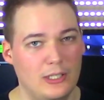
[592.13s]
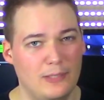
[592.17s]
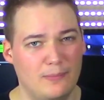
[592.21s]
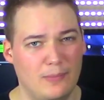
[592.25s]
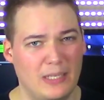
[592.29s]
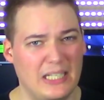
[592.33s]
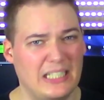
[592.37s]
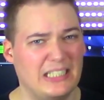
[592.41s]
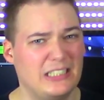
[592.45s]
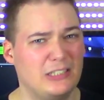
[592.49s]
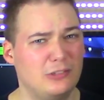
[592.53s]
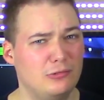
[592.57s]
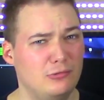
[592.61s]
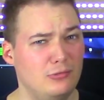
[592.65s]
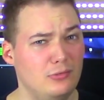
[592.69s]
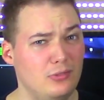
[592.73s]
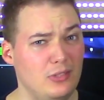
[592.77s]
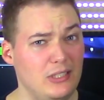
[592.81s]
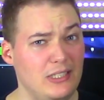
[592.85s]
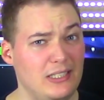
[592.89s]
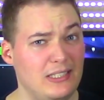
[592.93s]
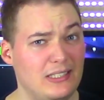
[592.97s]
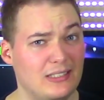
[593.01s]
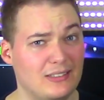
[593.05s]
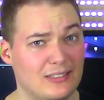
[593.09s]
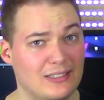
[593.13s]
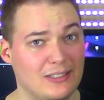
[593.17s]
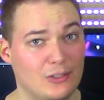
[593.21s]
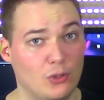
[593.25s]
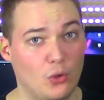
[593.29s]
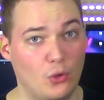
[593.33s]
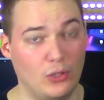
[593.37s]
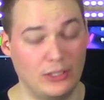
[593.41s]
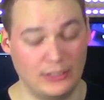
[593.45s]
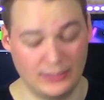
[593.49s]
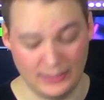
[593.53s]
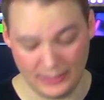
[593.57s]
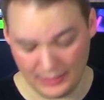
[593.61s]
but it's really
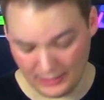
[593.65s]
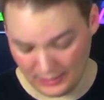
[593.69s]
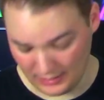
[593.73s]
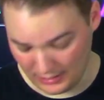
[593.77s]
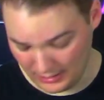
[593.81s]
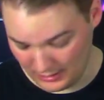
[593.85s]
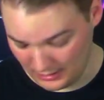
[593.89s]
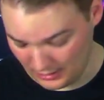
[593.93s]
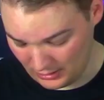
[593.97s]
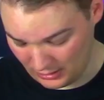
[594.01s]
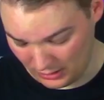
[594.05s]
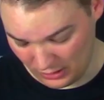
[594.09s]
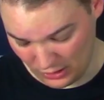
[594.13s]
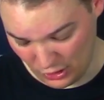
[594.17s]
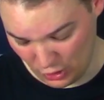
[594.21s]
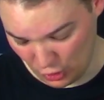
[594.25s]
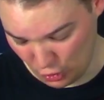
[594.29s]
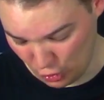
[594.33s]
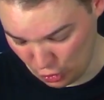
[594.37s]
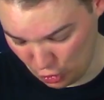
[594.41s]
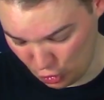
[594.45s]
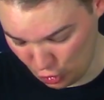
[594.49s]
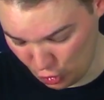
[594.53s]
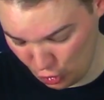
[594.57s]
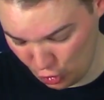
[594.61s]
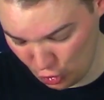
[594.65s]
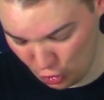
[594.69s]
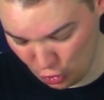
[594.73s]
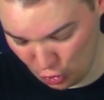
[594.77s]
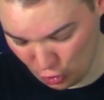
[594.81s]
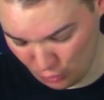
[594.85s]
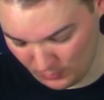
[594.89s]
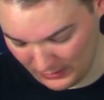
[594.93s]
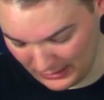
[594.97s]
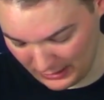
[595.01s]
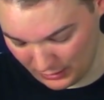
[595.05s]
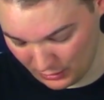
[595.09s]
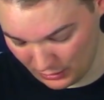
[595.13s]
noisy.
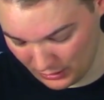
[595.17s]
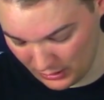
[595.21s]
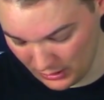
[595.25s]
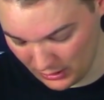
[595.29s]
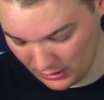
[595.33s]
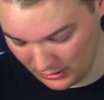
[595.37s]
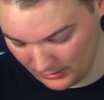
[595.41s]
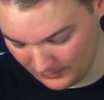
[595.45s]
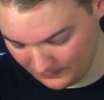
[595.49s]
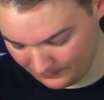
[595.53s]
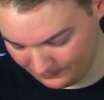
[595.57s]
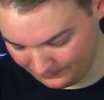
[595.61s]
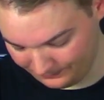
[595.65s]
Oh my goodness.